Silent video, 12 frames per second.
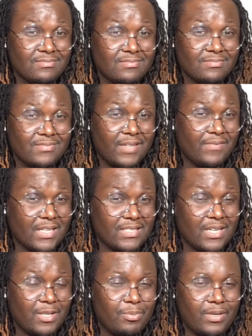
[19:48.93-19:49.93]
if that's how
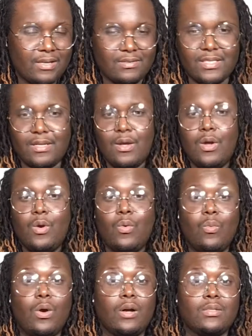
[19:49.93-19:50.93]
you pronounce it,
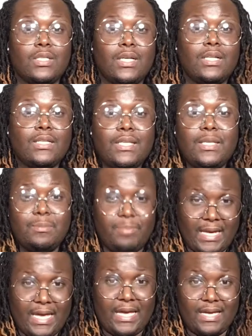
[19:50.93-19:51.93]
walked clean
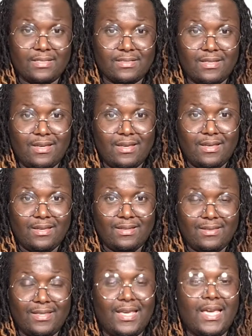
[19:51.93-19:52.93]
past
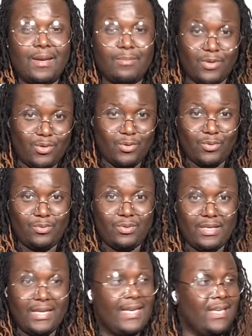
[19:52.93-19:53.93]
the camera crew.
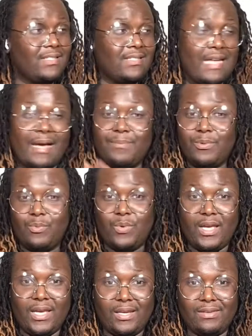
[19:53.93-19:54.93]
He stopped and
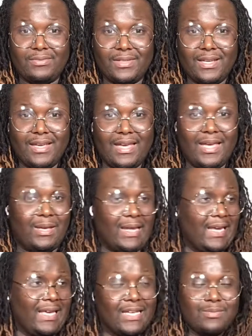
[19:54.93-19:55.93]
waved, and I
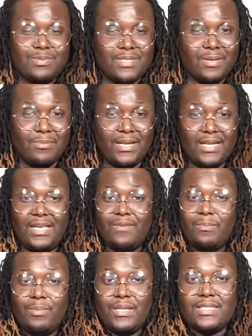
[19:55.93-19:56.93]
guess was getting ready to give a
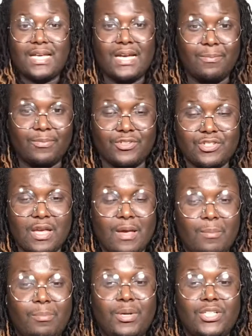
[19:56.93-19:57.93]
press conference,
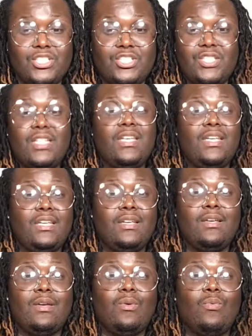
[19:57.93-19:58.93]
but she
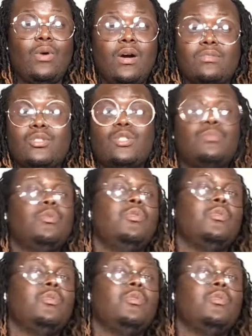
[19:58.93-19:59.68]
walked smooth